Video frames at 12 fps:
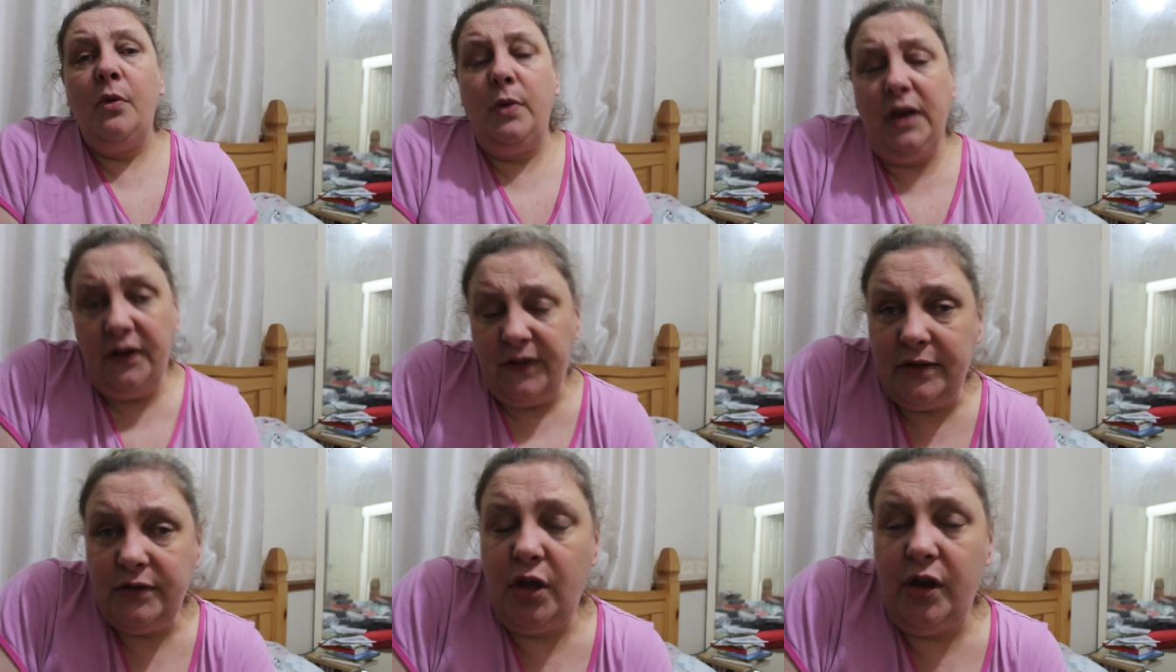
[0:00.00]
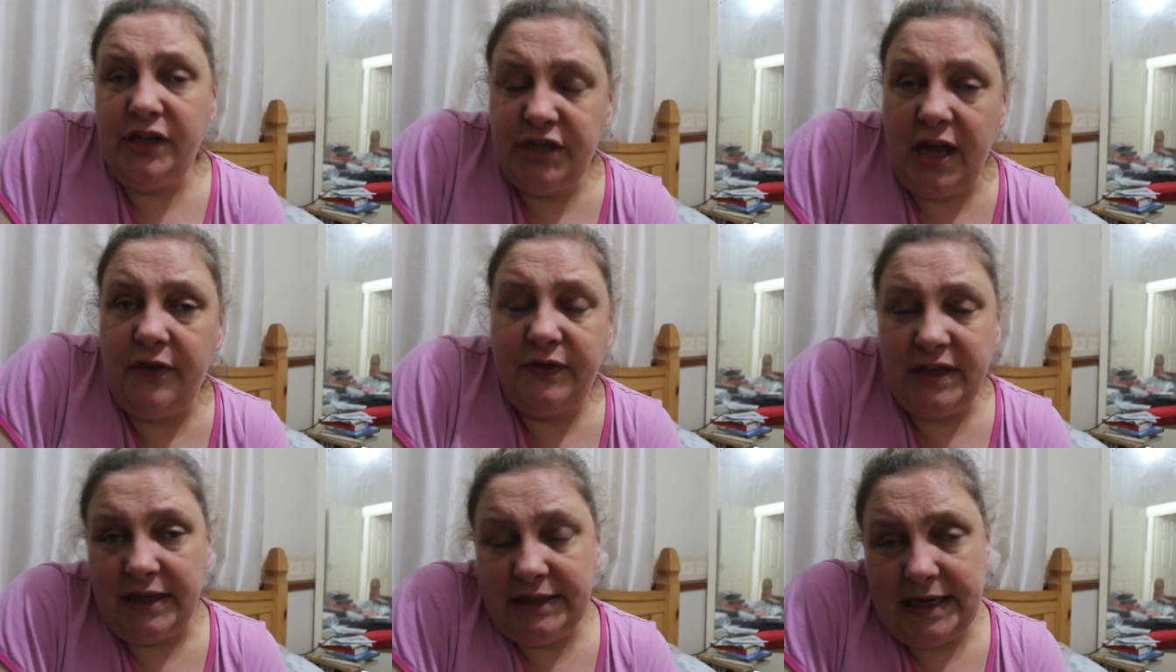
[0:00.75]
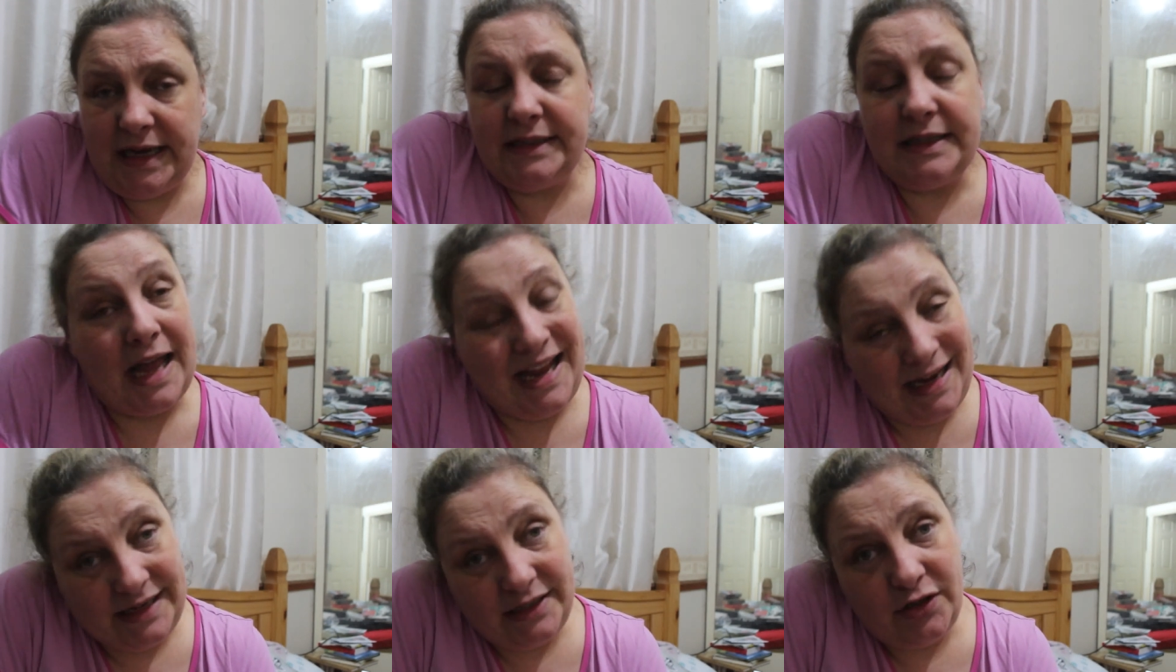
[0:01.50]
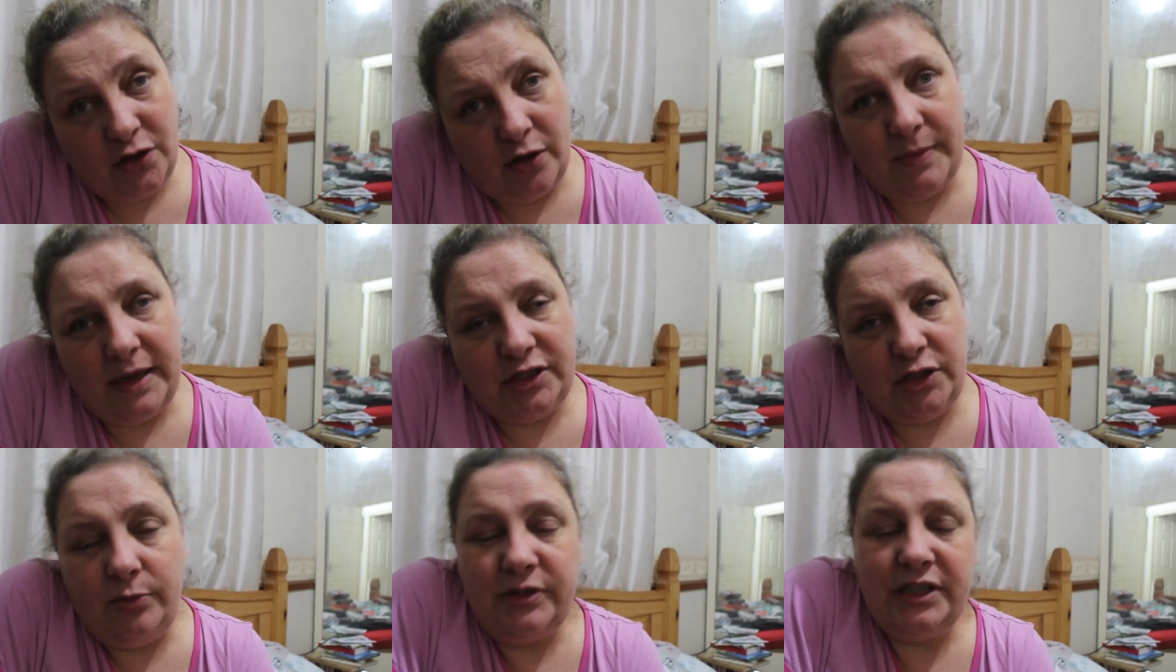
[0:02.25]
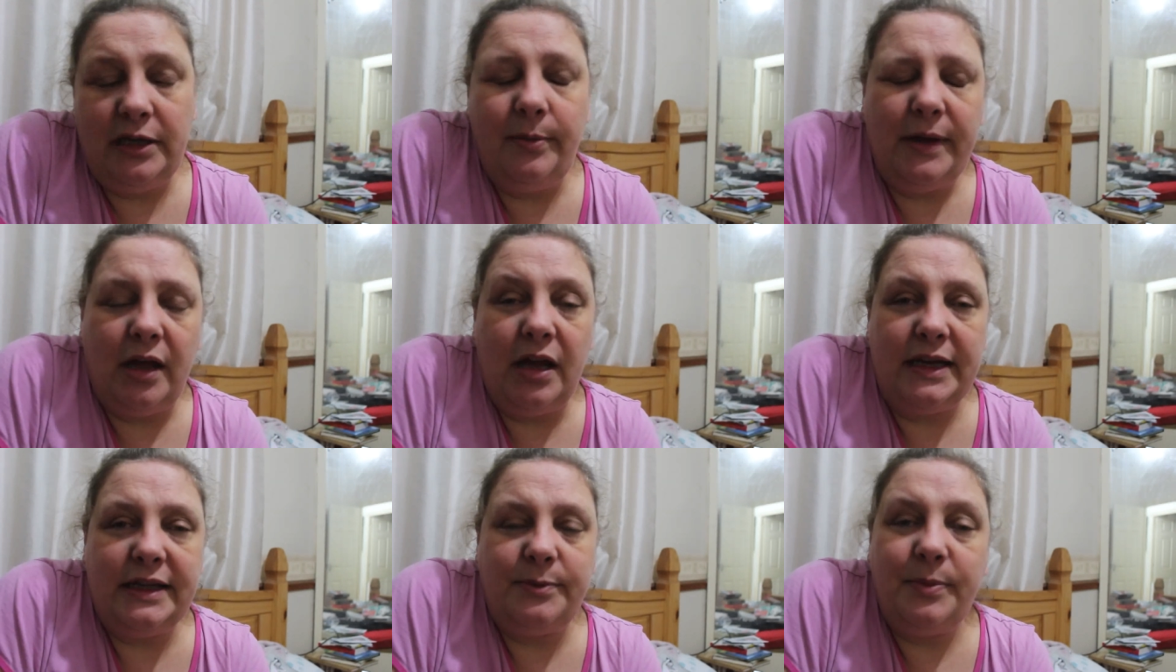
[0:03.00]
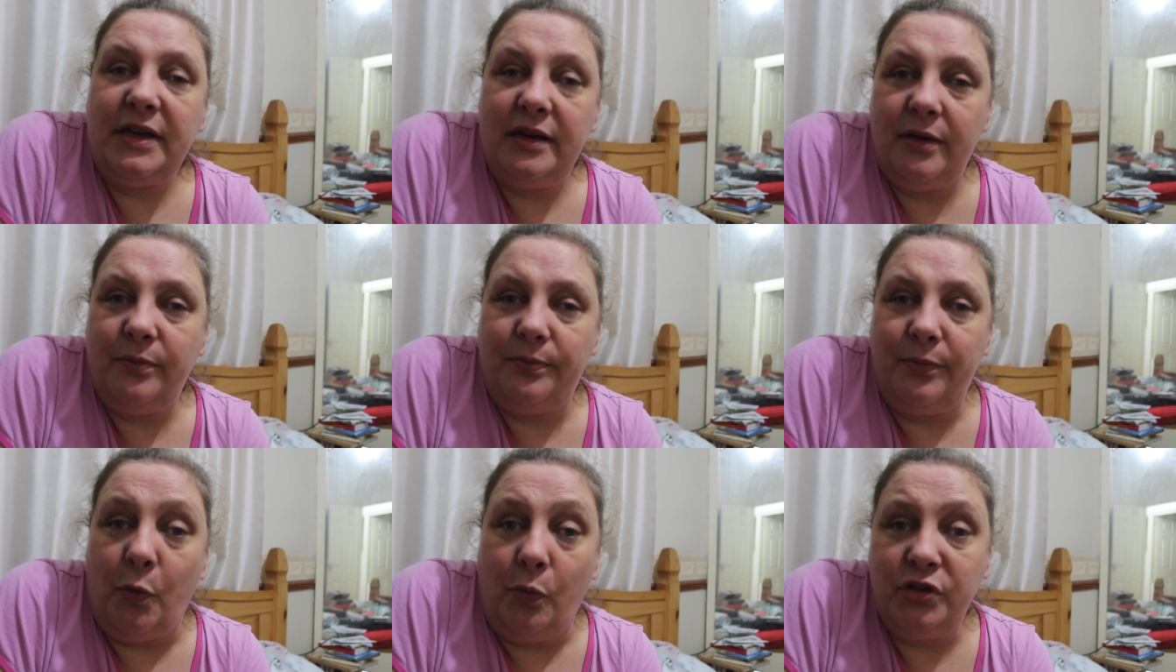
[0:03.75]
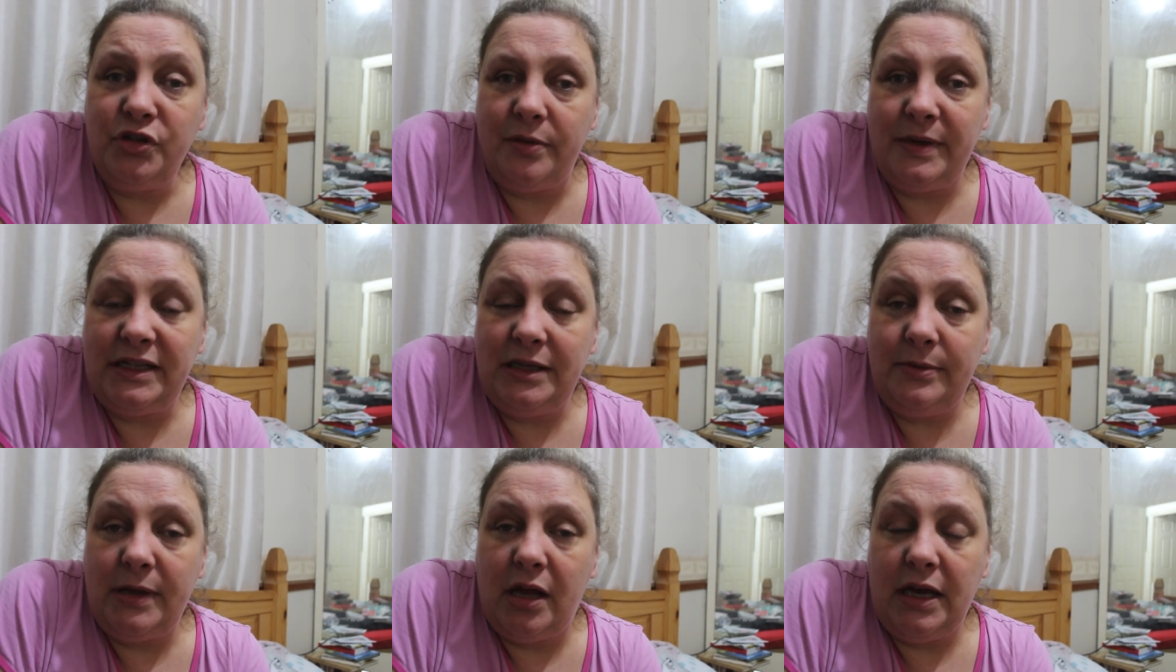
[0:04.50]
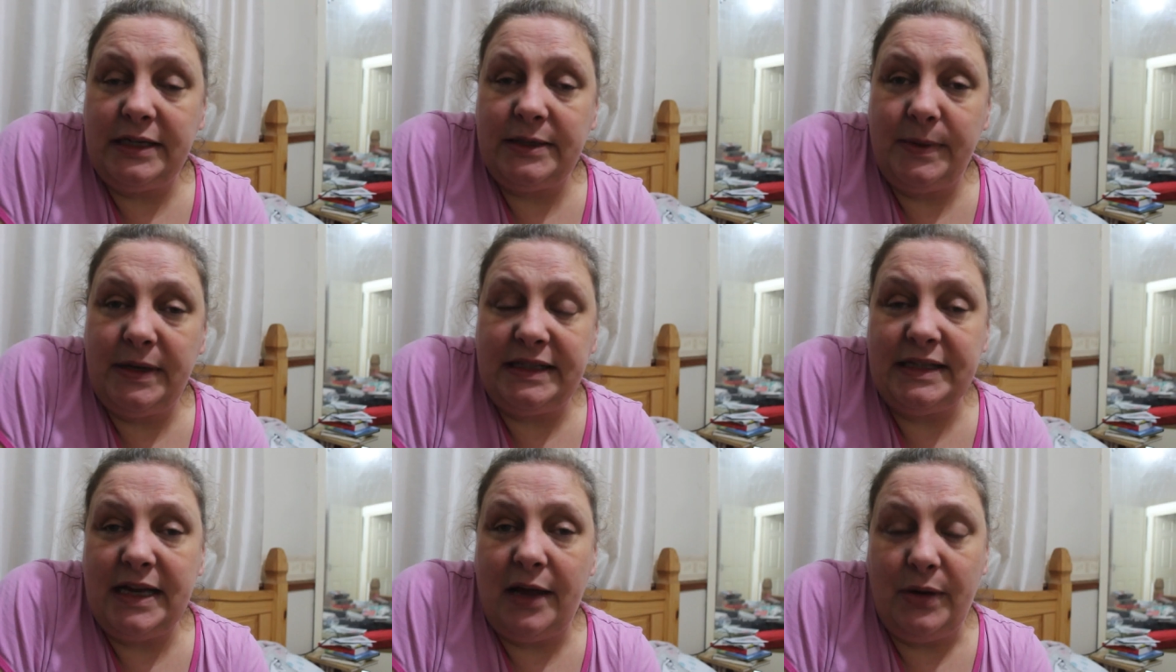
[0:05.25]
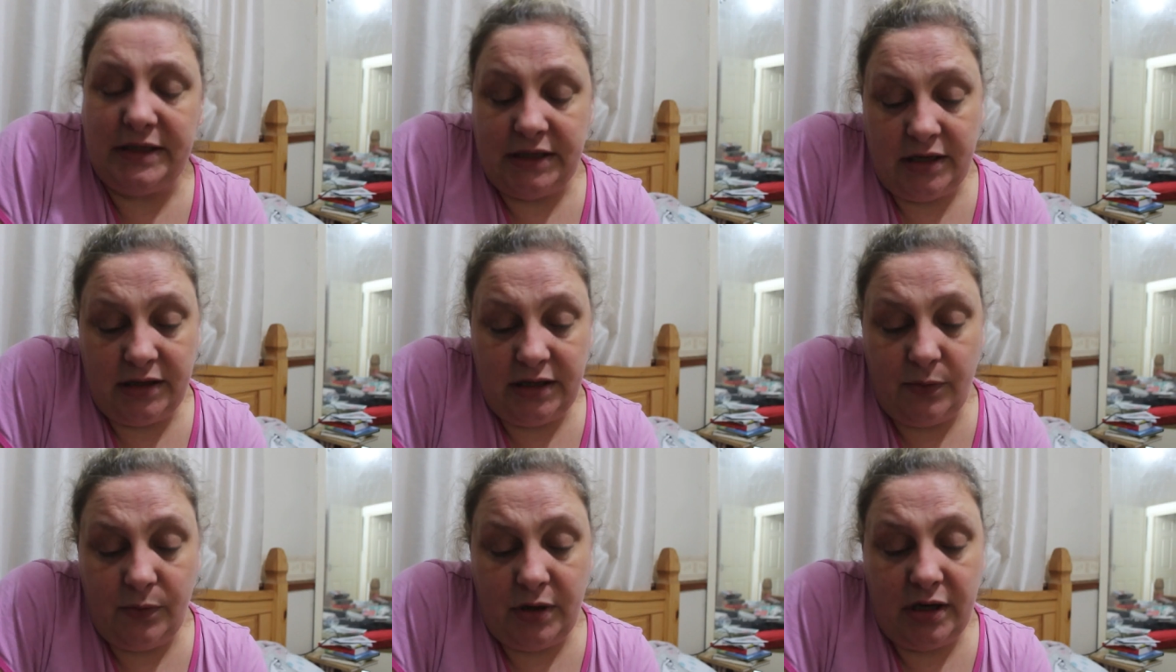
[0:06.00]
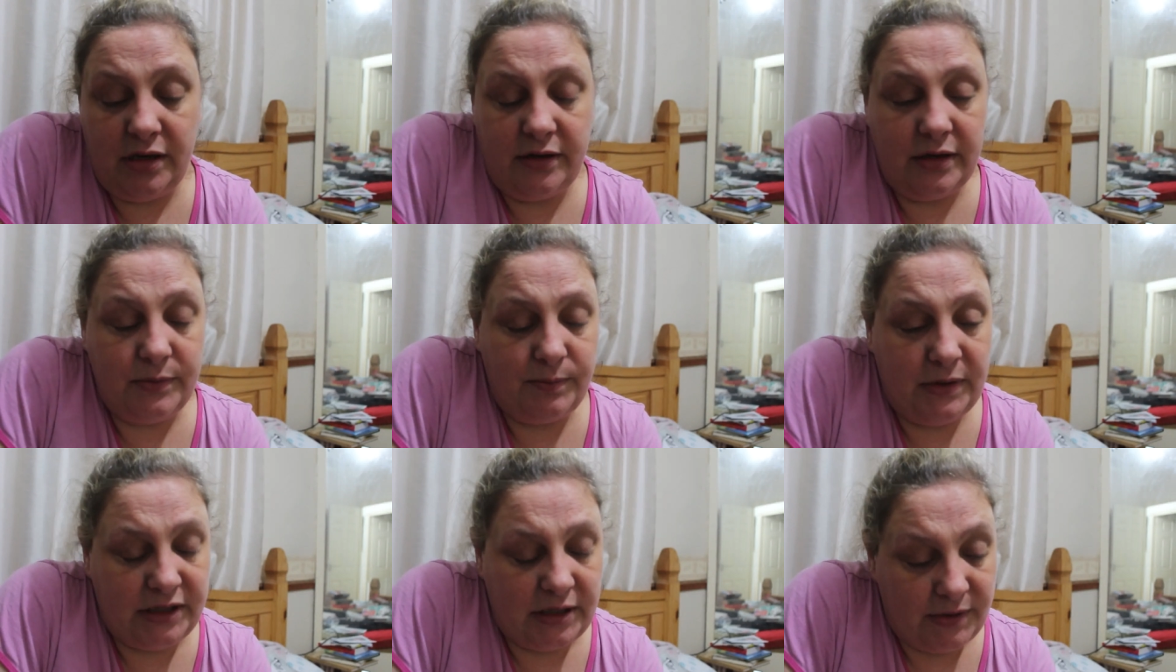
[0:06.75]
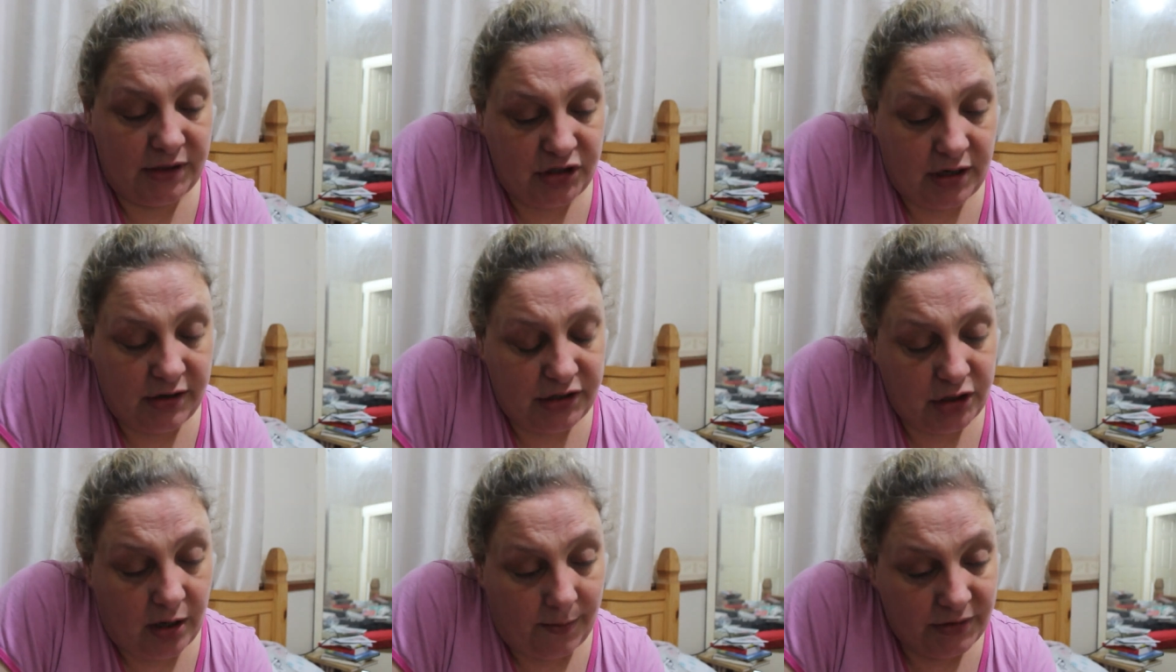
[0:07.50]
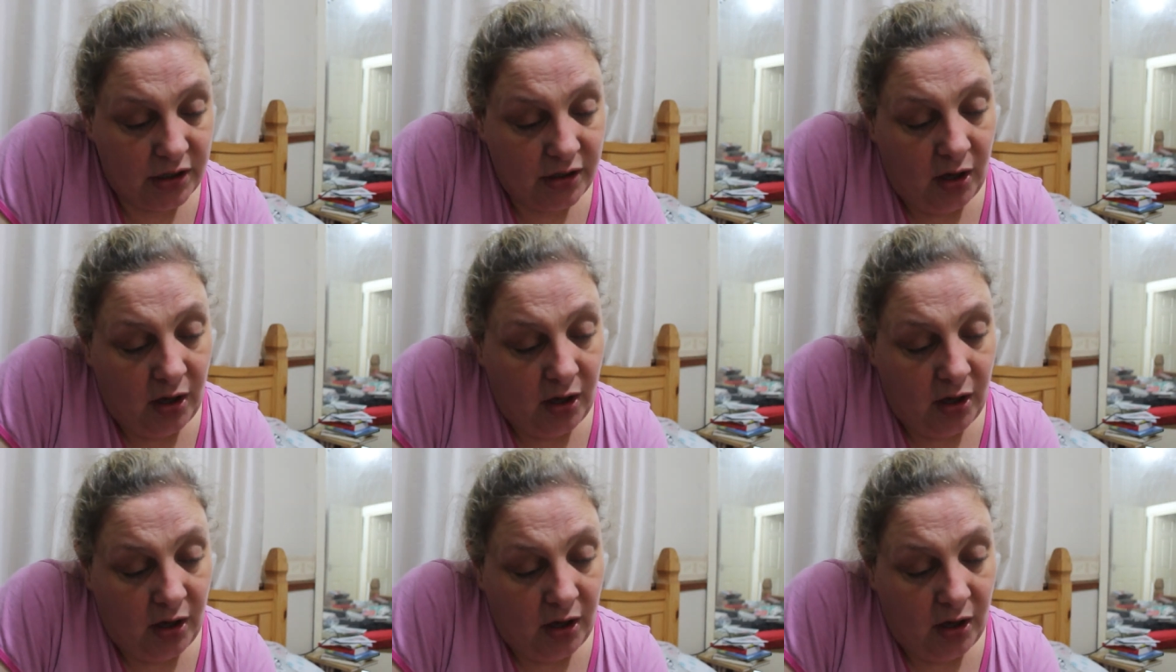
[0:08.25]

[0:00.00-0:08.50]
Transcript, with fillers: One I found on a shelf downstairs that isn't on my TBR list, but or wasn't on my TBR list, but is now, is another one that I picked up in the charity shops